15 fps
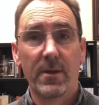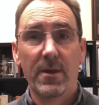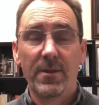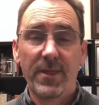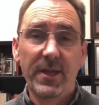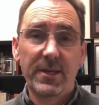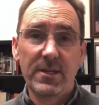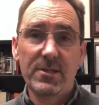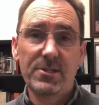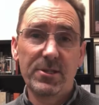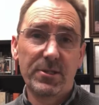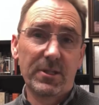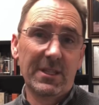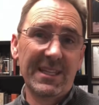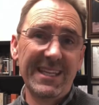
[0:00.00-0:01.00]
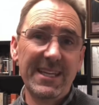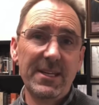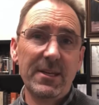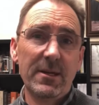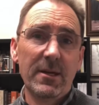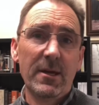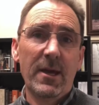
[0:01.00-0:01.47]
That is, that the
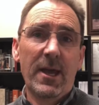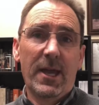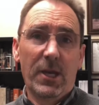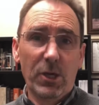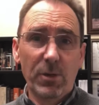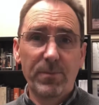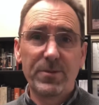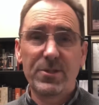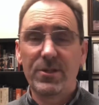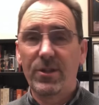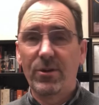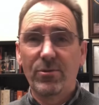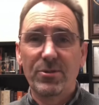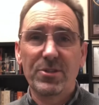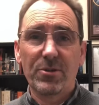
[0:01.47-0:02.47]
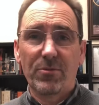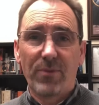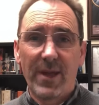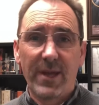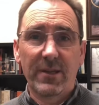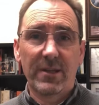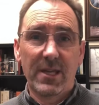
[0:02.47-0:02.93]
leader helps those
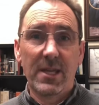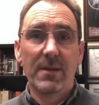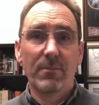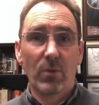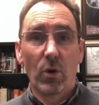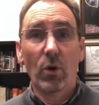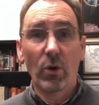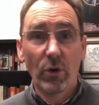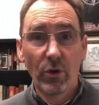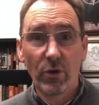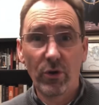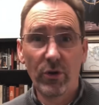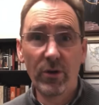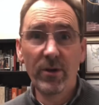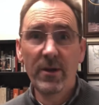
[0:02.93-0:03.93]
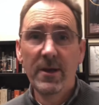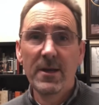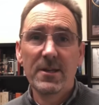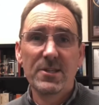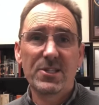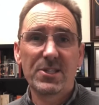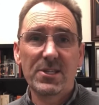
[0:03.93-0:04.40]
around him or her
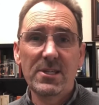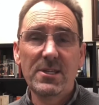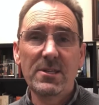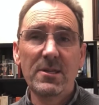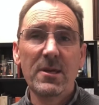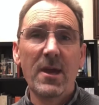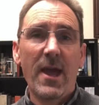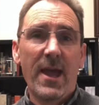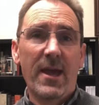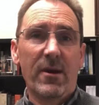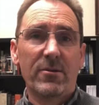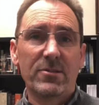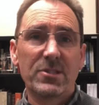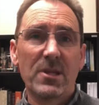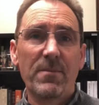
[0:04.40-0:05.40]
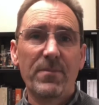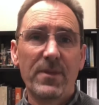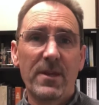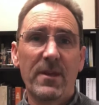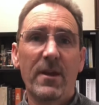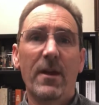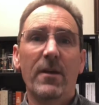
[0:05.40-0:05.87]
see how
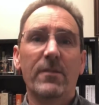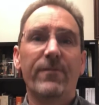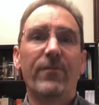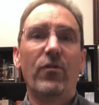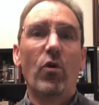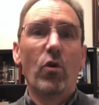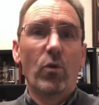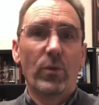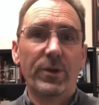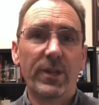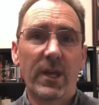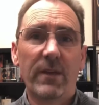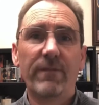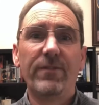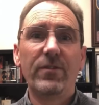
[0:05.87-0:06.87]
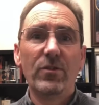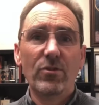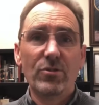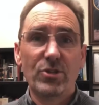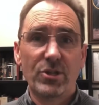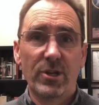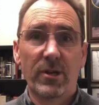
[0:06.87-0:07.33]
something forward and
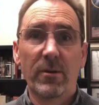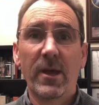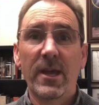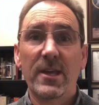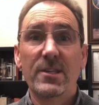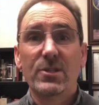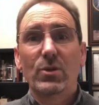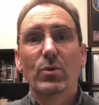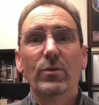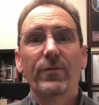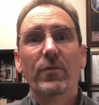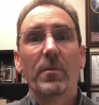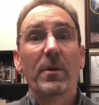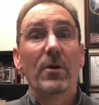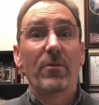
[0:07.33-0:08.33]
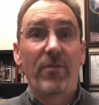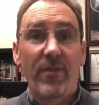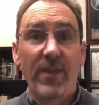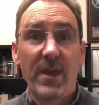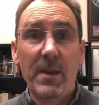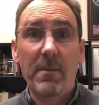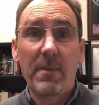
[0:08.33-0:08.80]
future is good for both
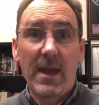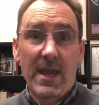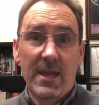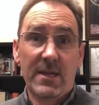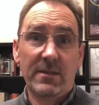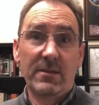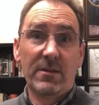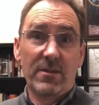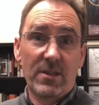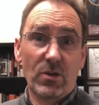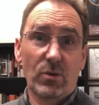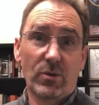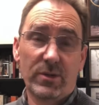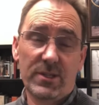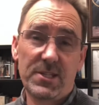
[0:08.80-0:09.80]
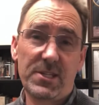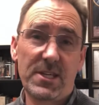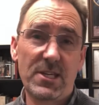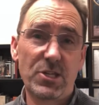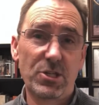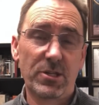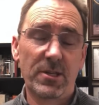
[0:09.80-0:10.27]
them and the
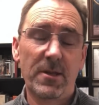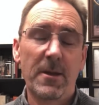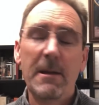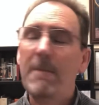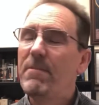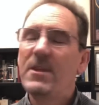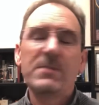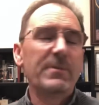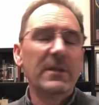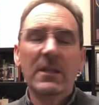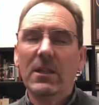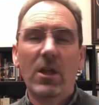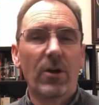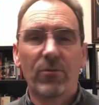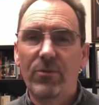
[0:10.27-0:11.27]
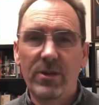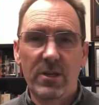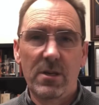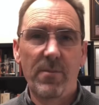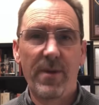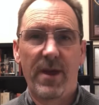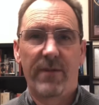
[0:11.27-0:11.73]
organization. There's been a lot
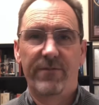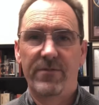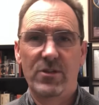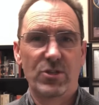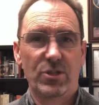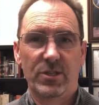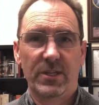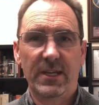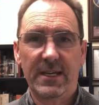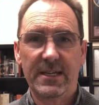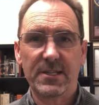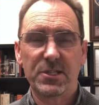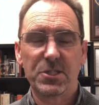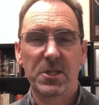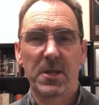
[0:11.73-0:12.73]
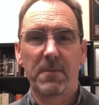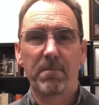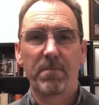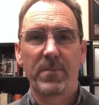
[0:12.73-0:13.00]
written about vision casting.